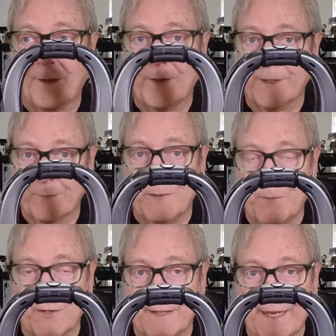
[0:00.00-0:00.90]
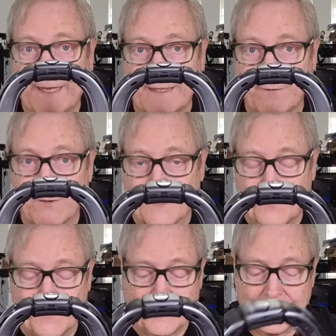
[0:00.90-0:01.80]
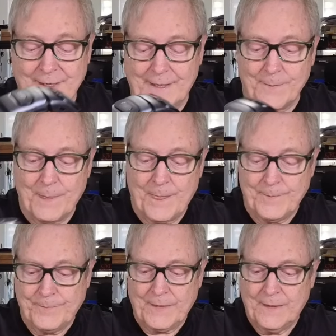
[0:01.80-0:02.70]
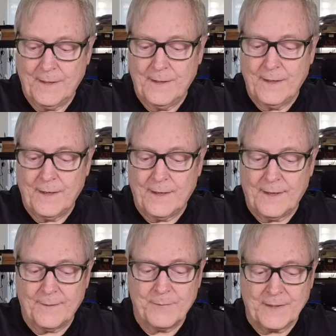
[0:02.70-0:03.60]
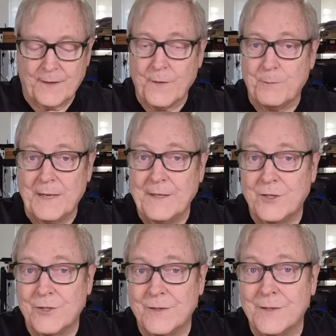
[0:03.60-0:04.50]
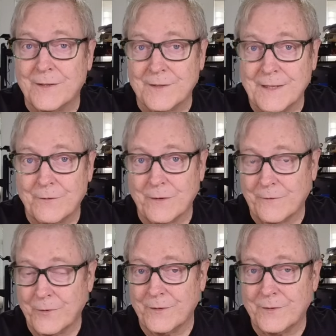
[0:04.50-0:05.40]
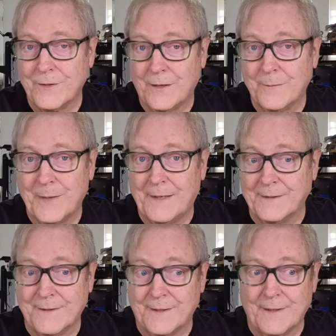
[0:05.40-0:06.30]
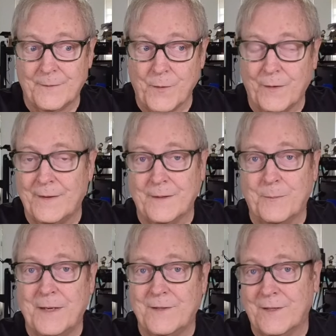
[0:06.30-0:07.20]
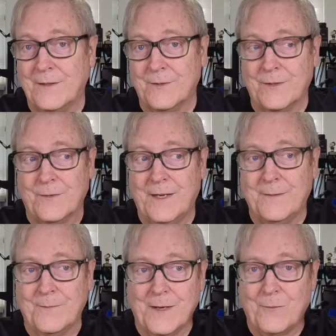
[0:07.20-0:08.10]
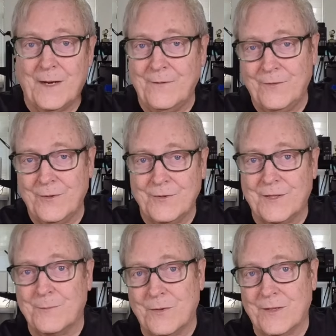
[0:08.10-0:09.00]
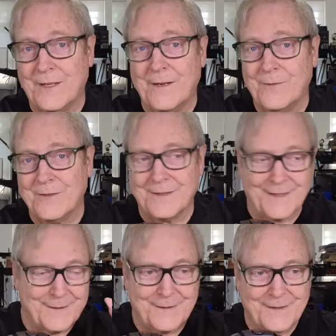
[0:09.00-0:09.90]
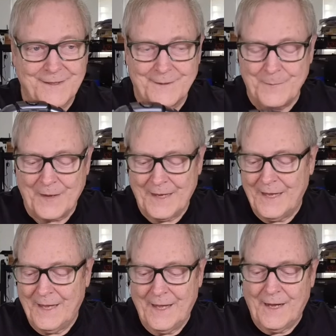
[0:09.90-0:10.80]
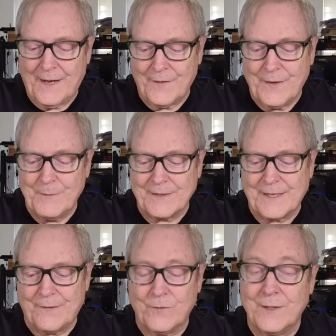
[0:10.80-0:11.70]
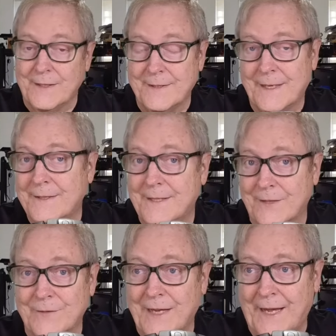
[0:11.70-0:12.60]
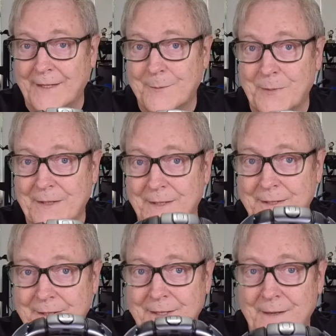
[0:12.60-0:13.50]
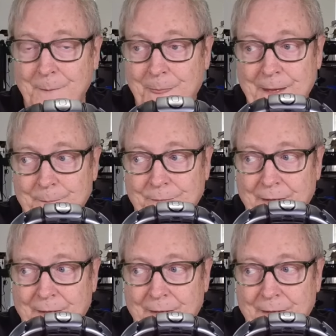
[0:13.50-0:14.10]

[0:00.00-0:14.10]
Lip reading: This would be pretty handy for something like that. But on the beach, there's several reviewers talk about on the beach, and it was great. My wife used it more than I would. They must have really sensitive necks, because